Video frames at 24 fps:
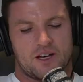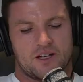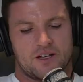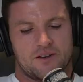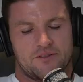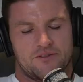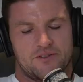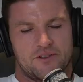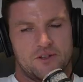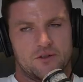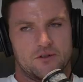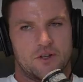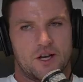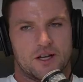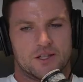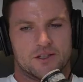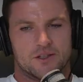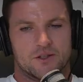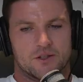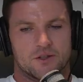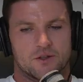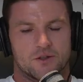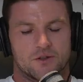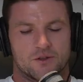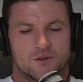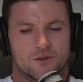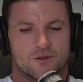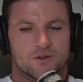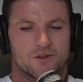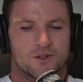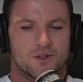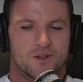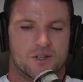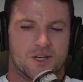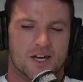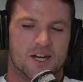And I feel like
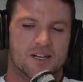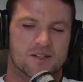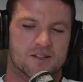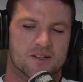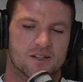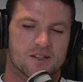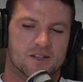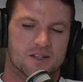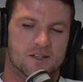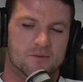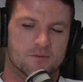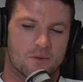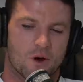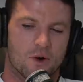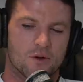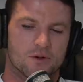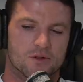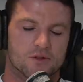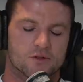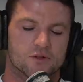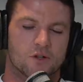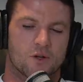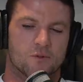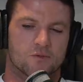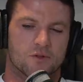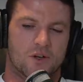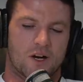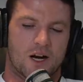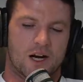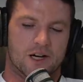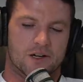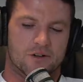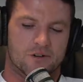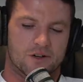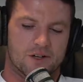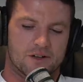you get the most
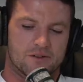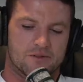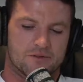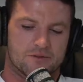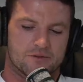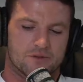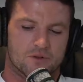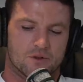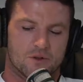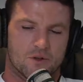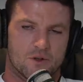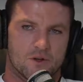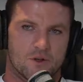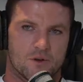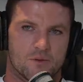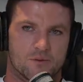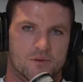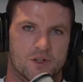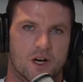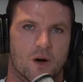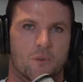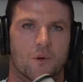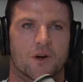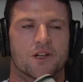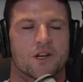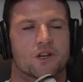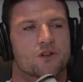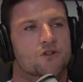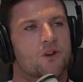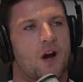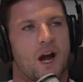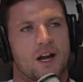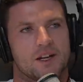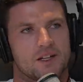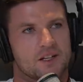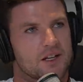camaraderie from, you know, when you
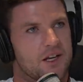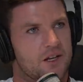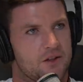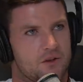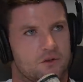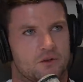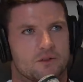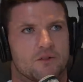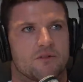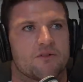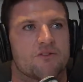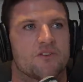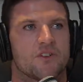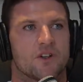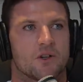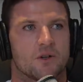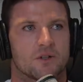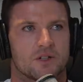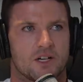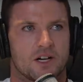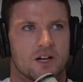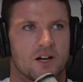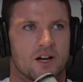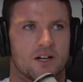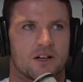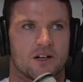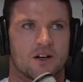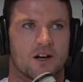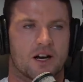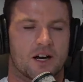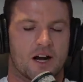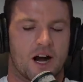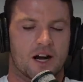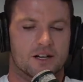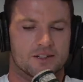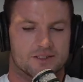train together on the field. And
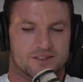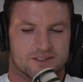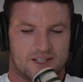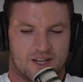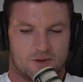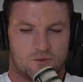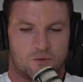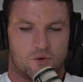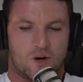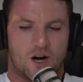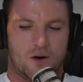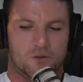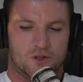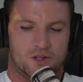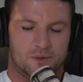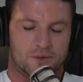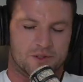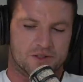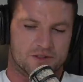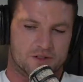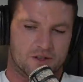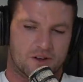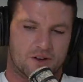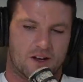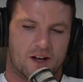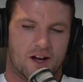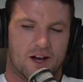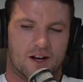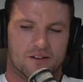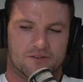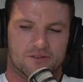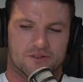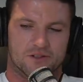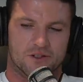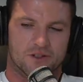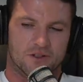I understand why it would have been so
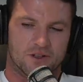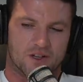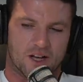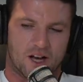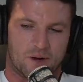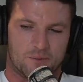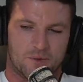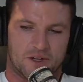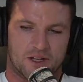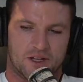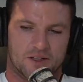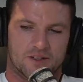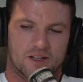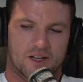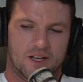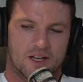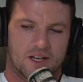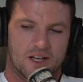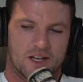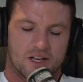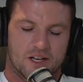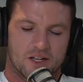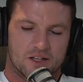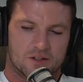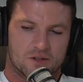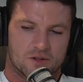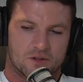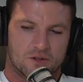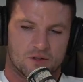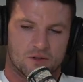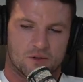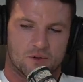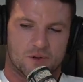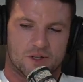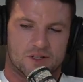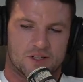hard for you to come in
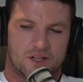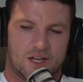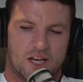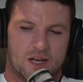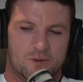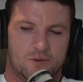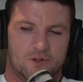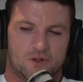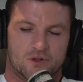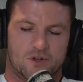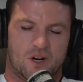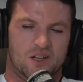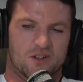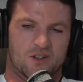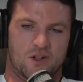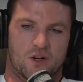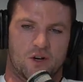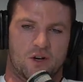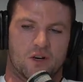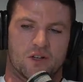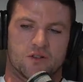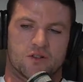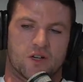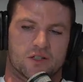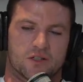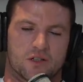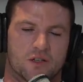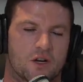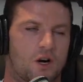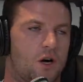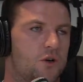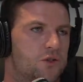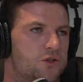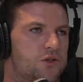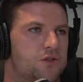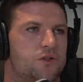to a team and try and learn like the
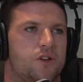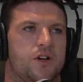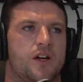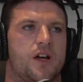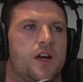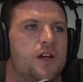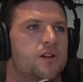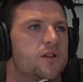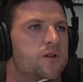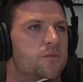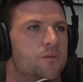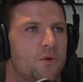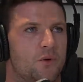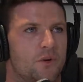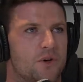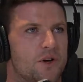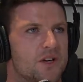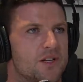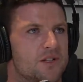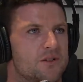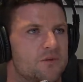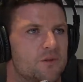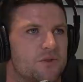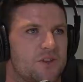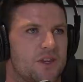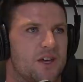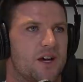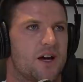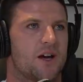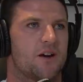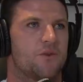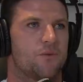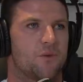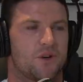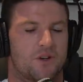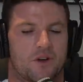culture and the boys
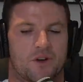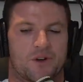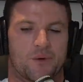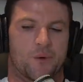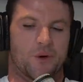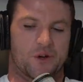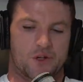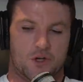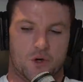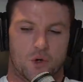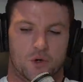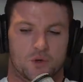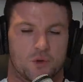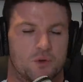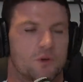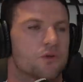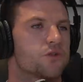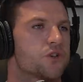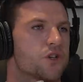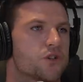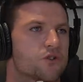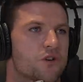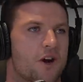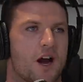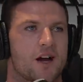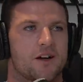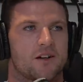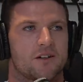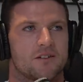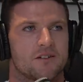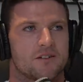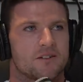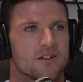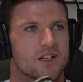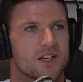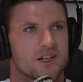without, well, like, or you're doing your
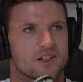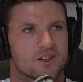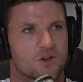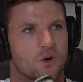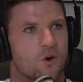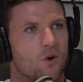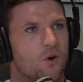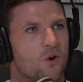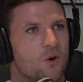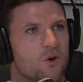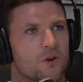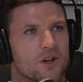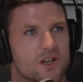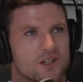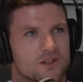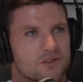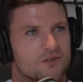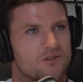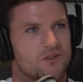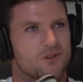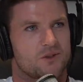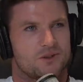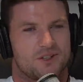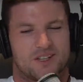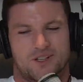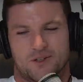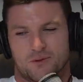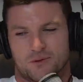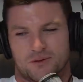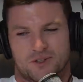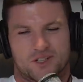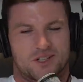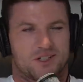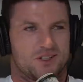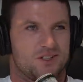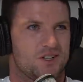training indoor in the field, you're
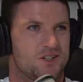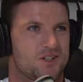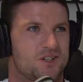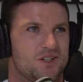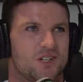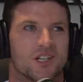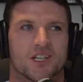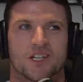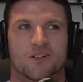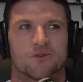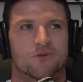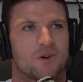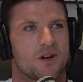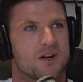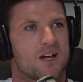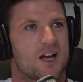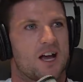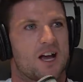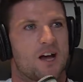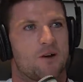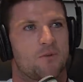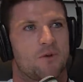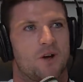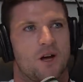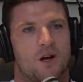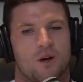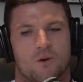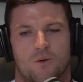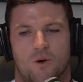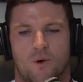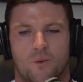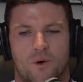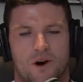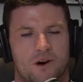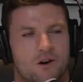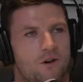doing conditioning and rehab,
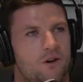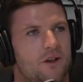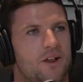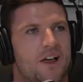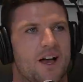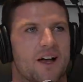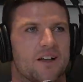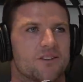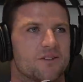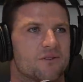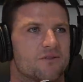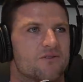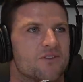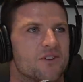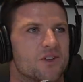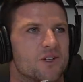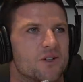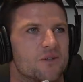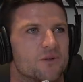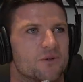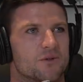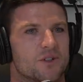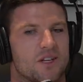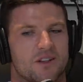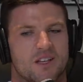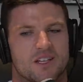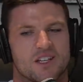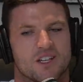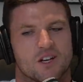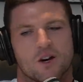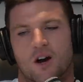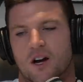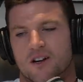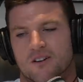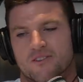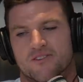or we're all out in the field. And then you
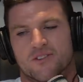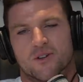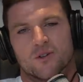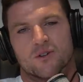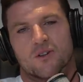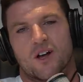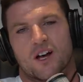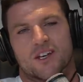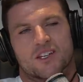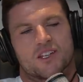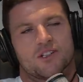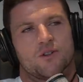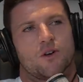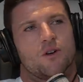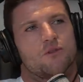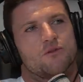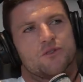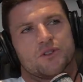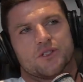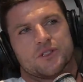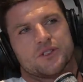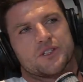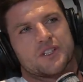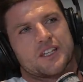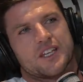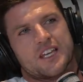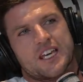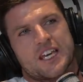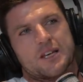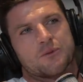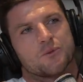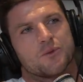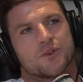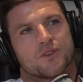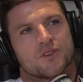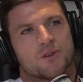kind of feel like you're not really
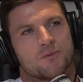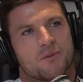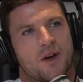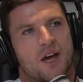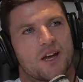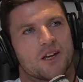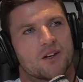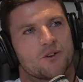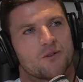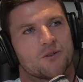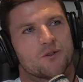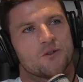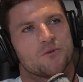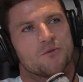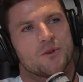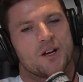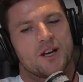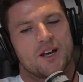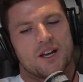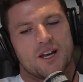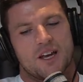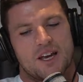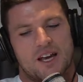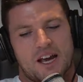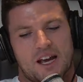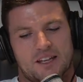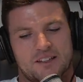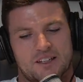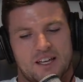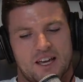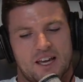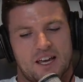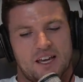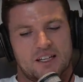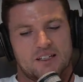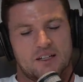in with the main group. Absolutely. And
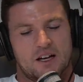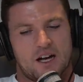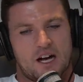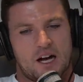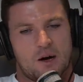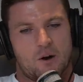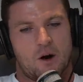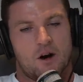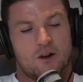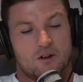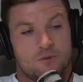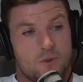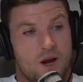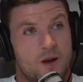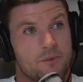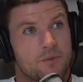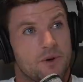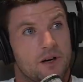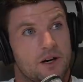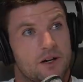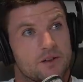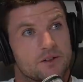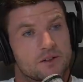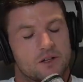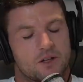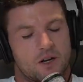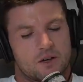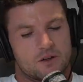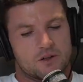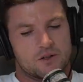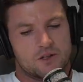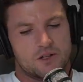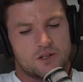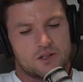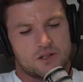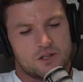then I remember, you know,
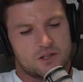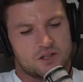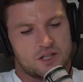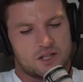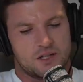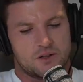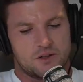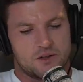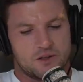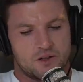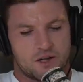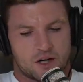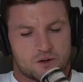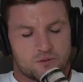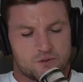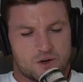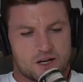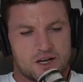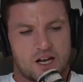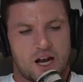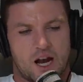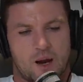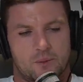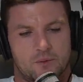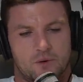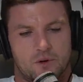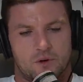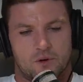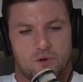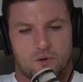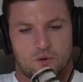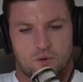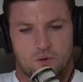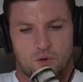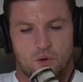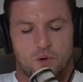you did like rehab
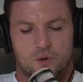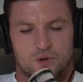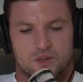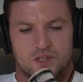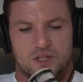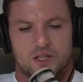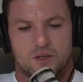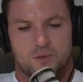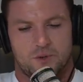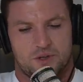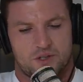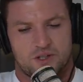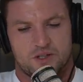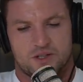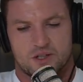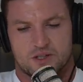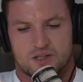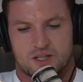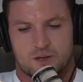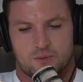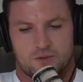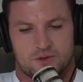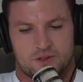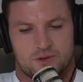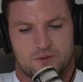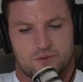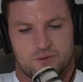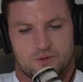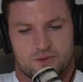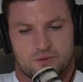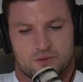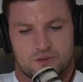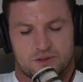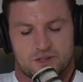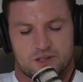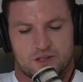all year, which you just said was
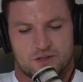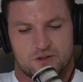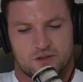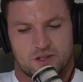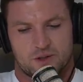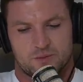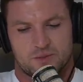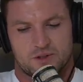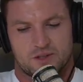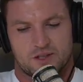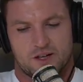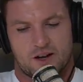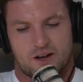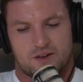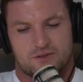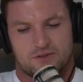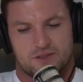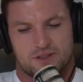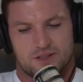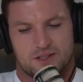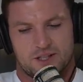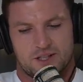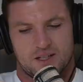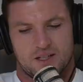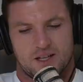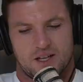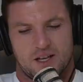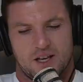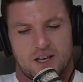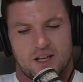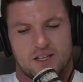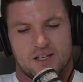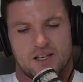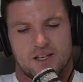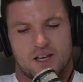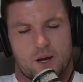extremely tough. And then
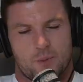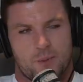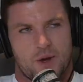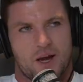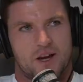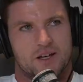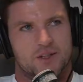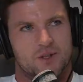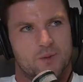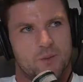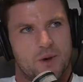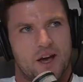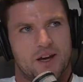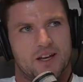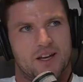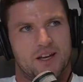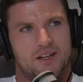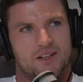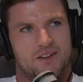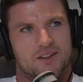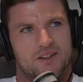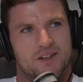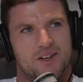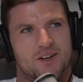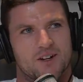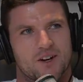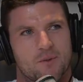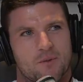you come back at the back end of the year.